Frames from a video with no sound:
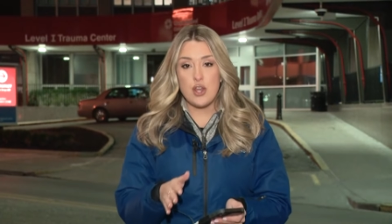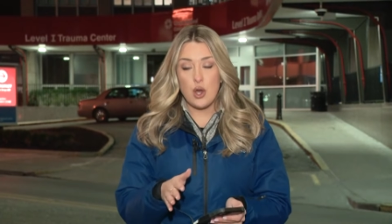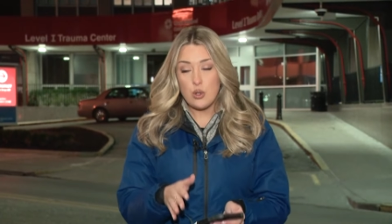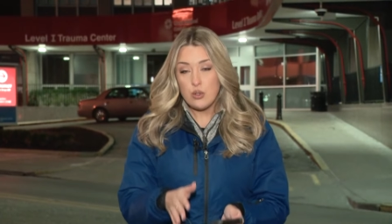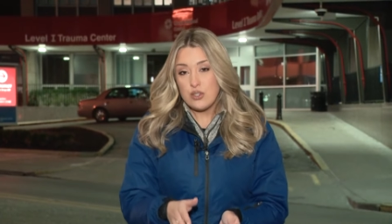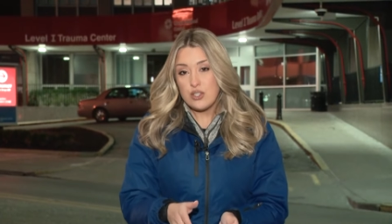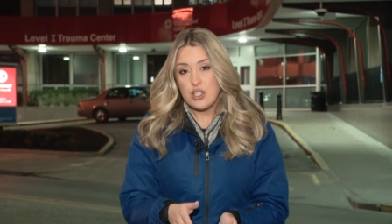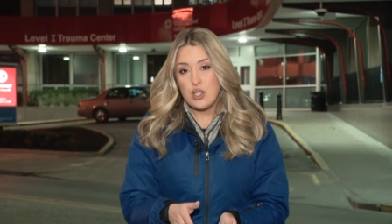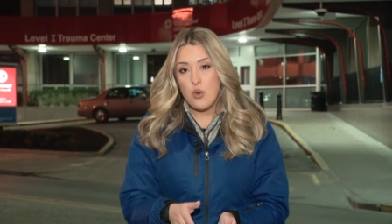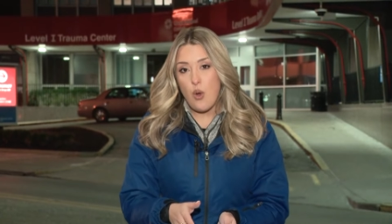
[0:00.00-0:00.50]

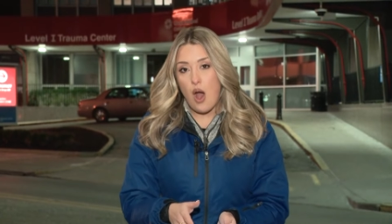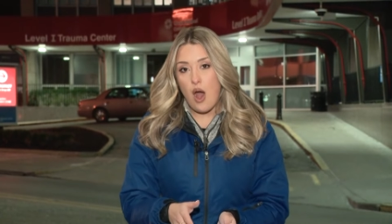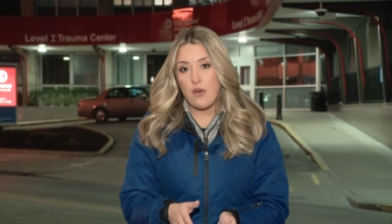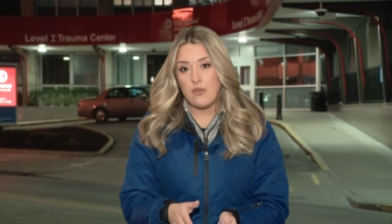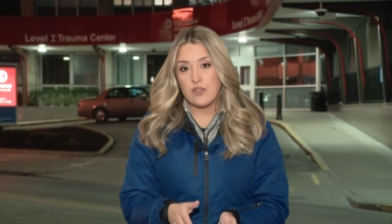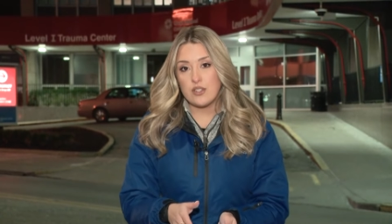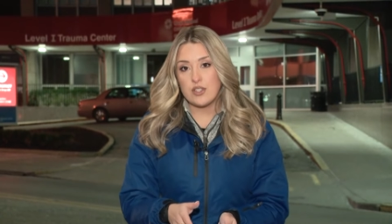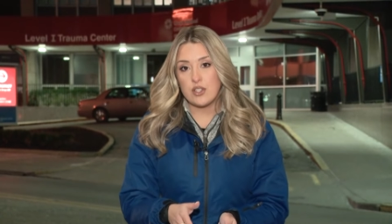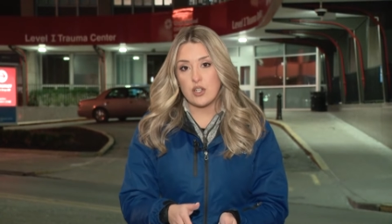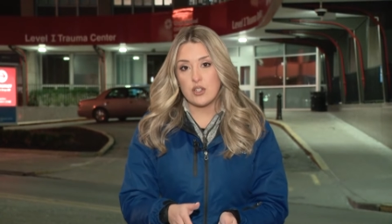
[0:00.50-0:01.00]
those two
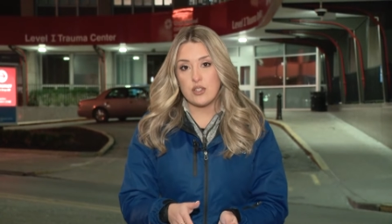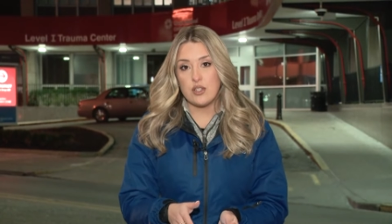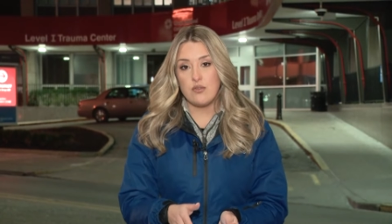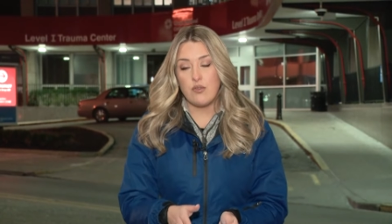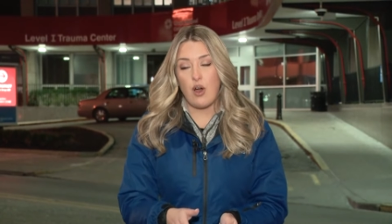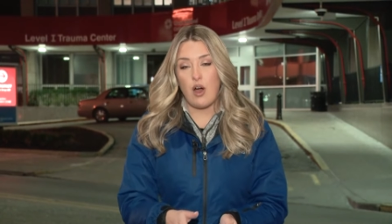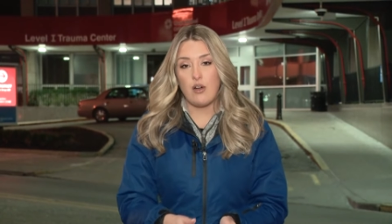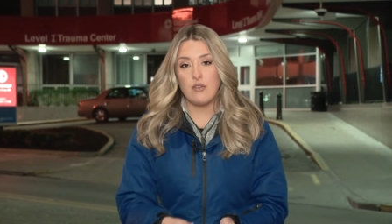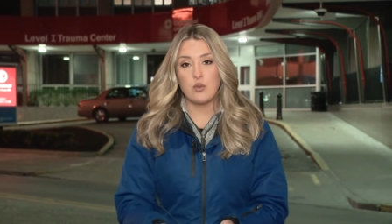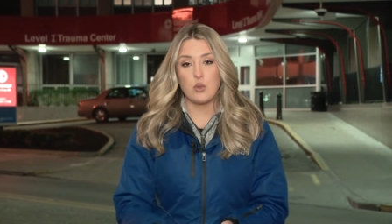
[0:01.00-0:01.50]
officers
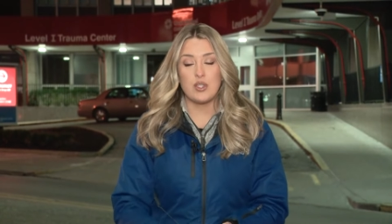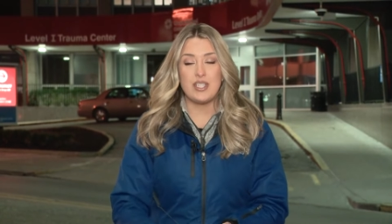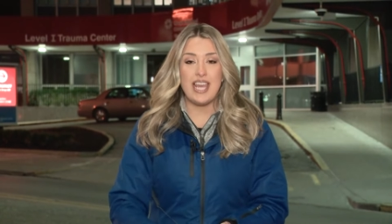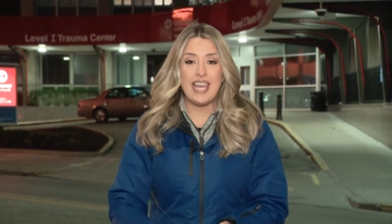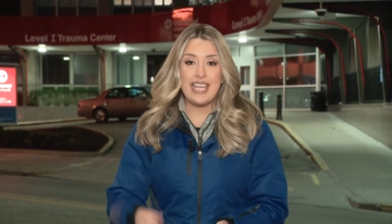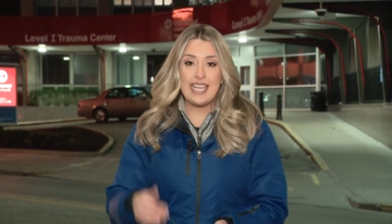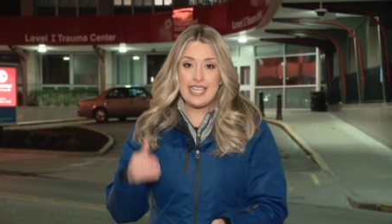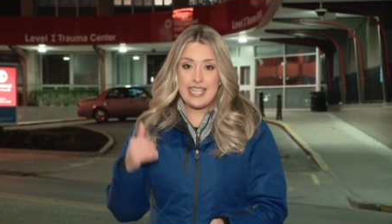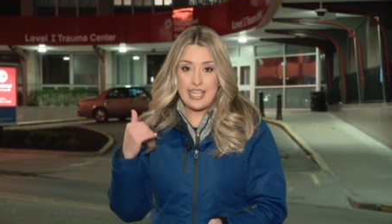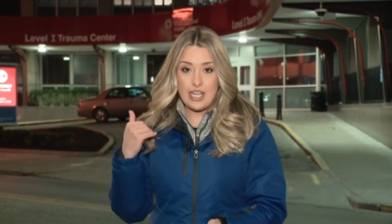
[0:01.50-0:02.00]
involved were
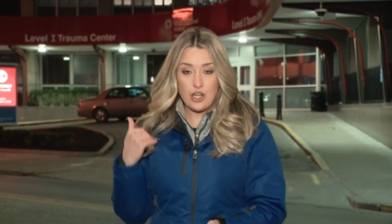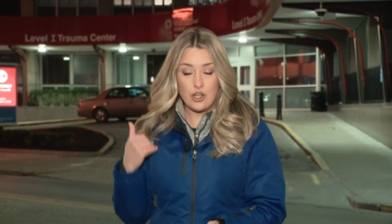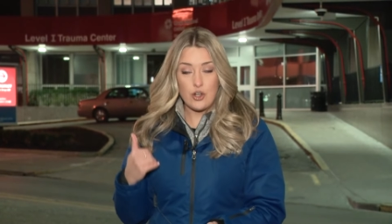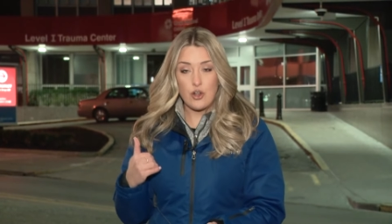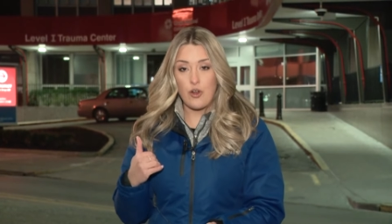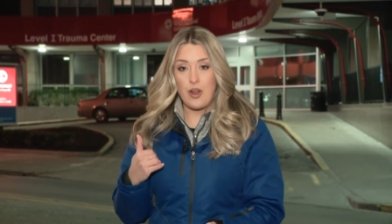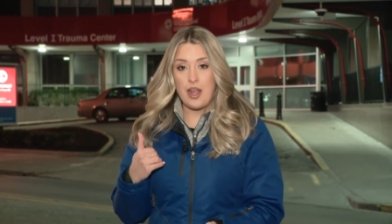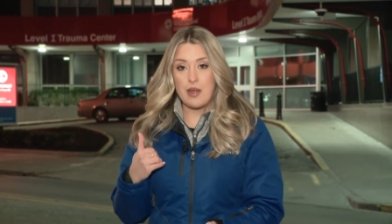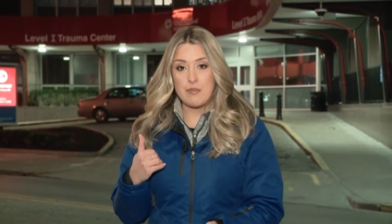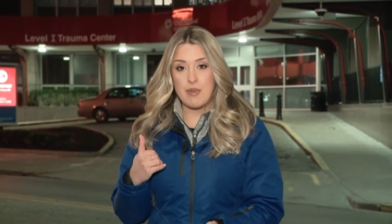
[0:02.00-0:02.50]
taken here to
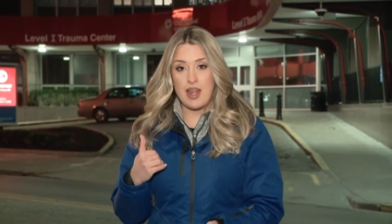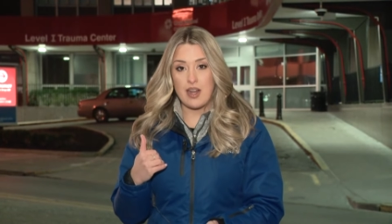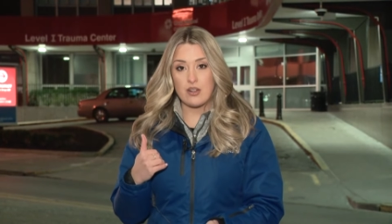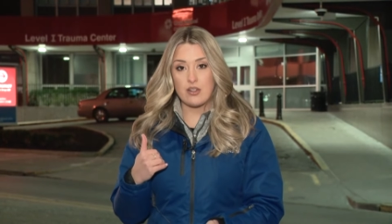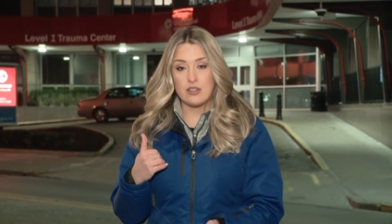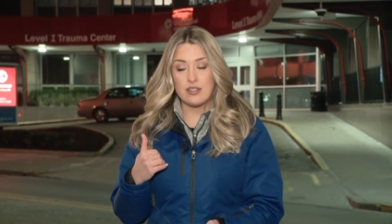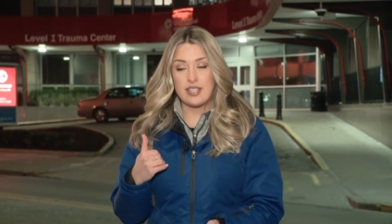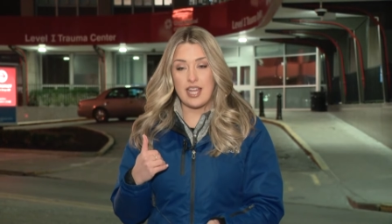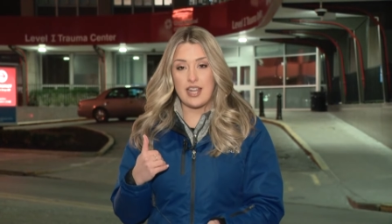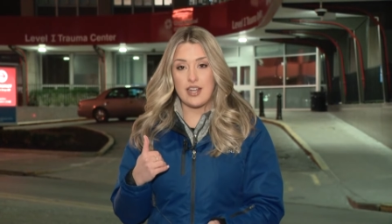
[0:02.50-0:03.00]
Grant
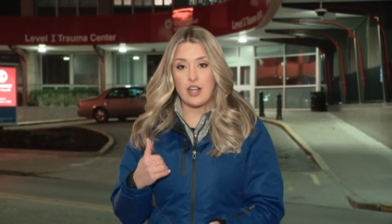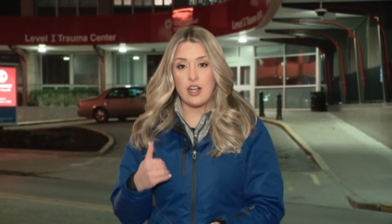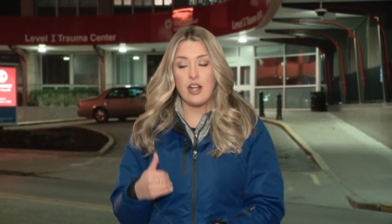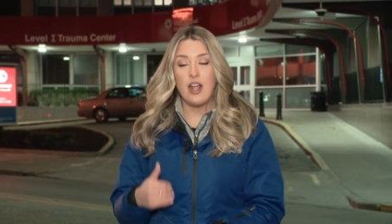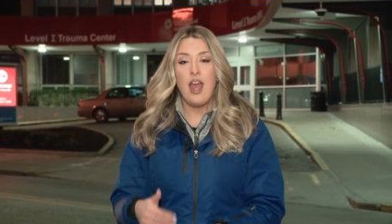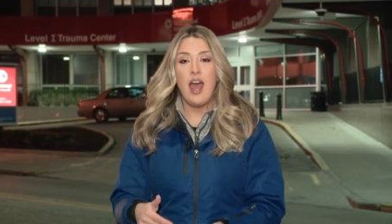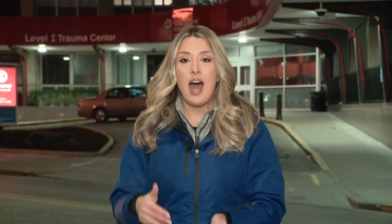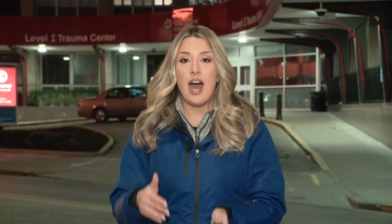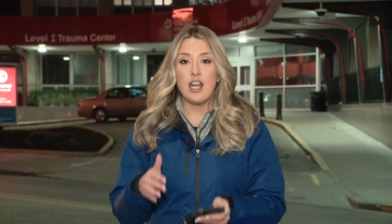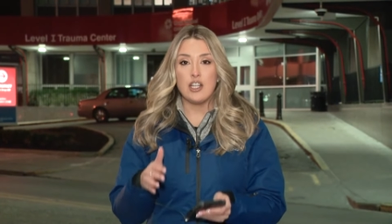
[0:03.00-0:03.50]
Medical Center
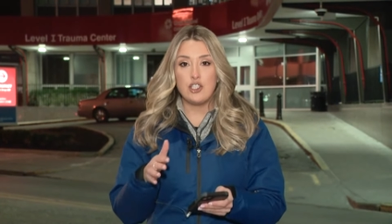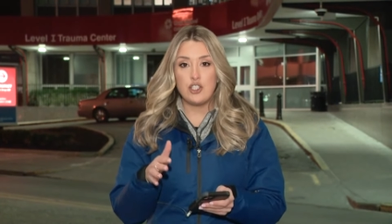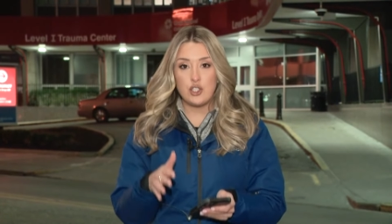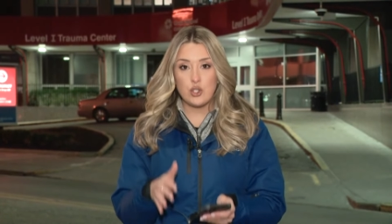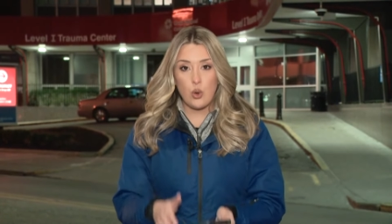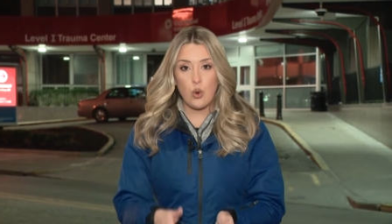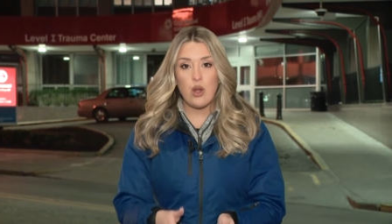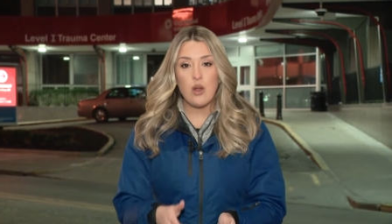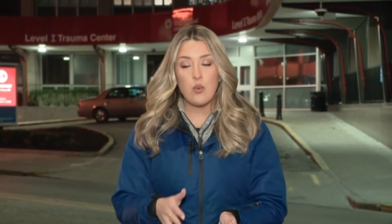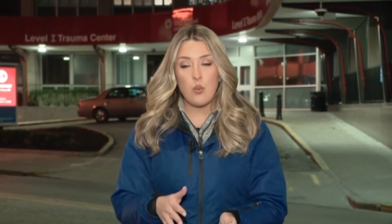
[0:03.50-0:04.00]
a
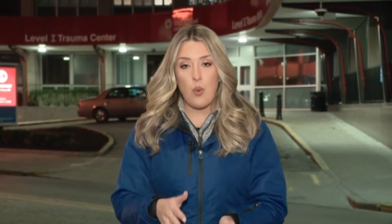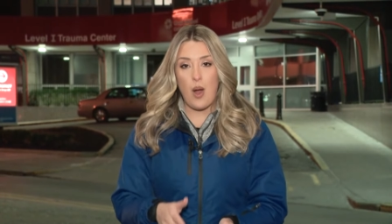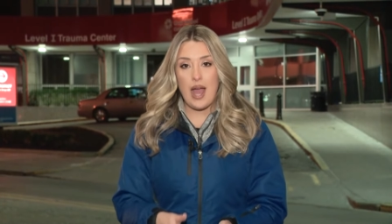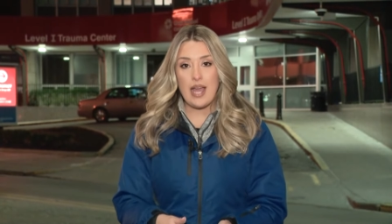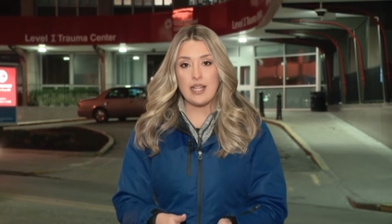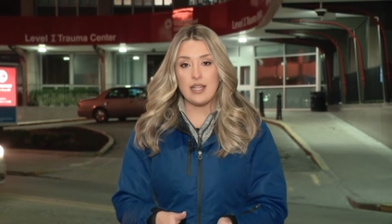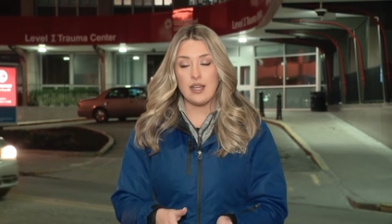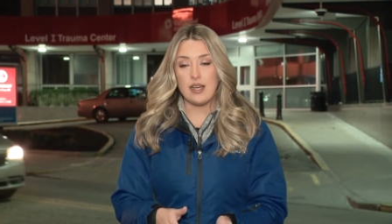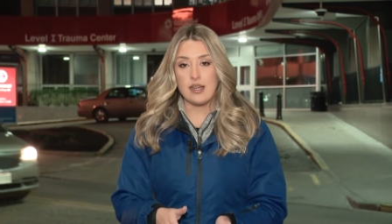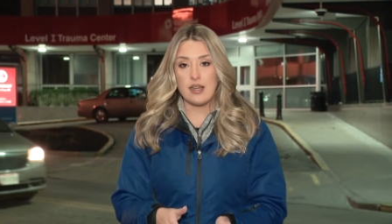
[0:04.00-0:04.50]
short
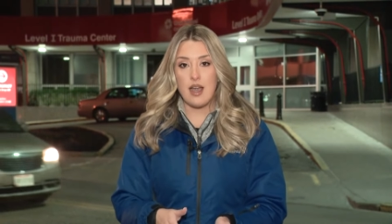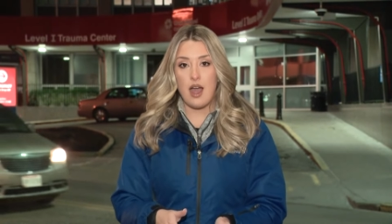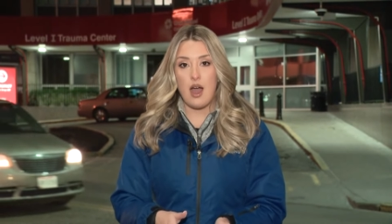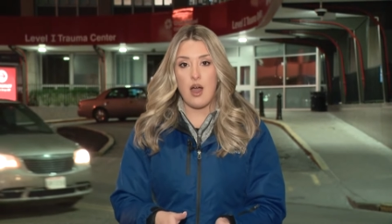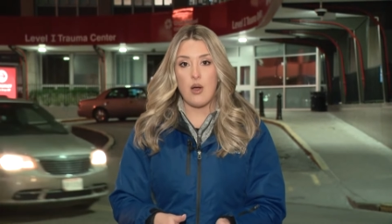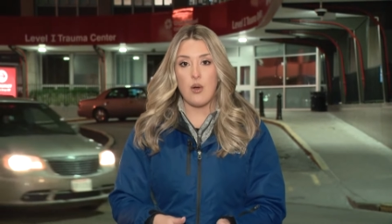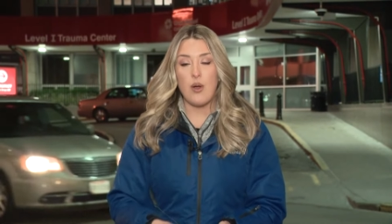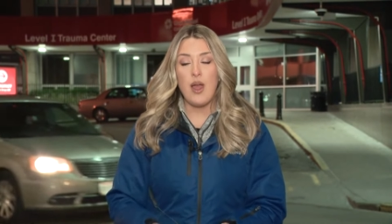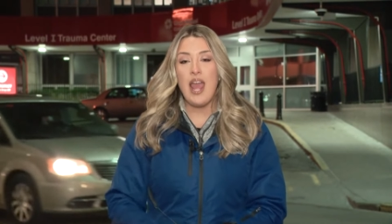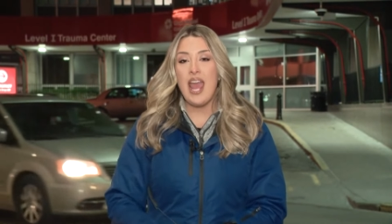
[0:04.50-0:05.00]
while
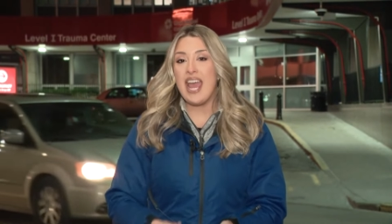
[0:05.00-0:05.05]
ago,